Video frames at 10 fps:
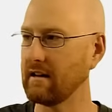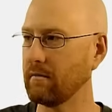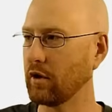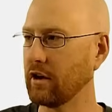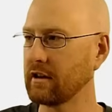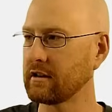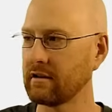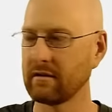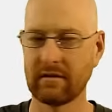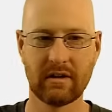
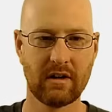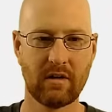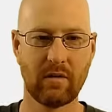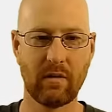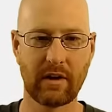input, we